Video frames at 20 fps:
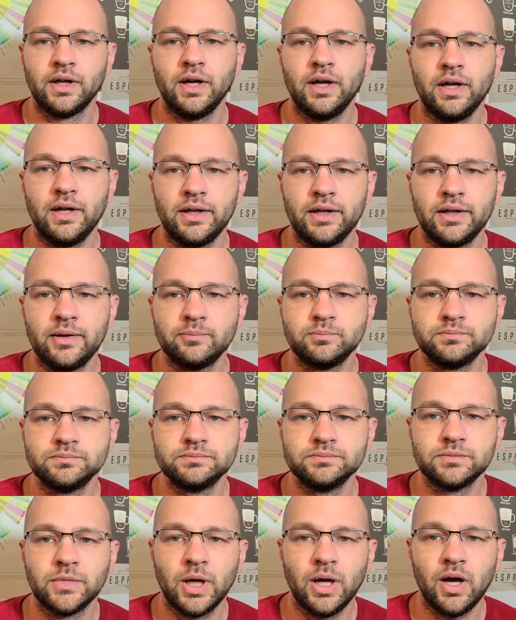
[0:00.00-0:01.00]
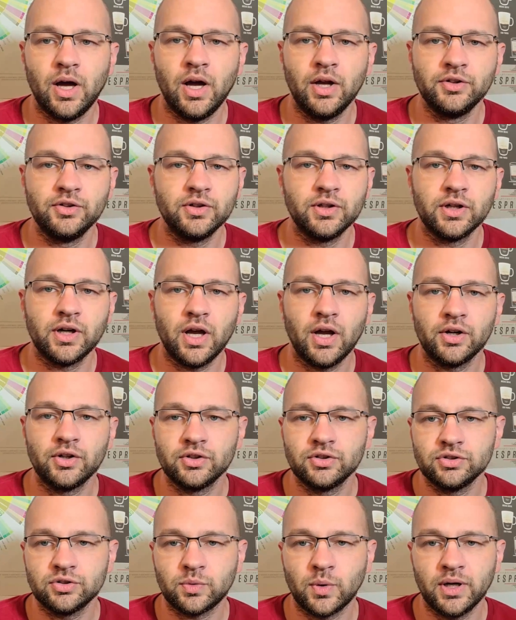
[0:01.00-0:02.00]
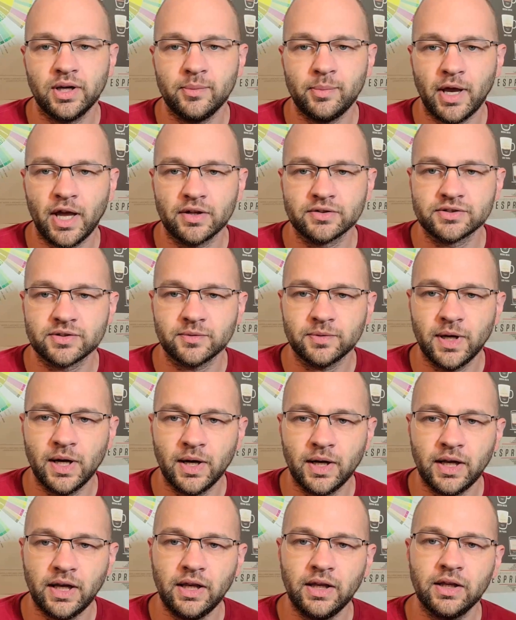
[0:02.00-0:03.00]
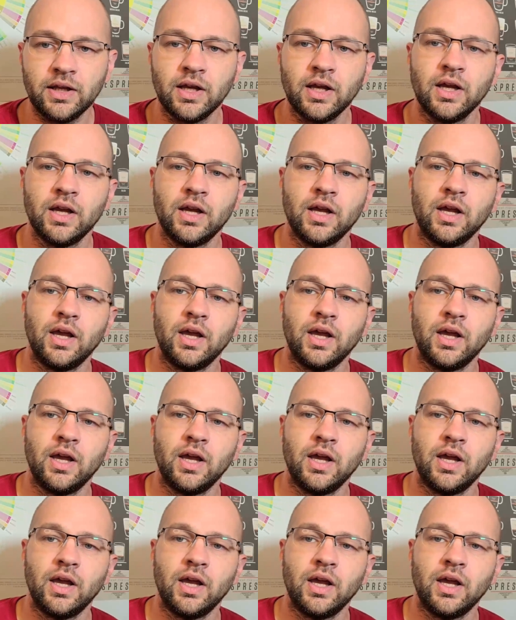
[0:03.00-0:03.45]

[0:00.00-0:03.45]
um, 100, 120 pounds of honey,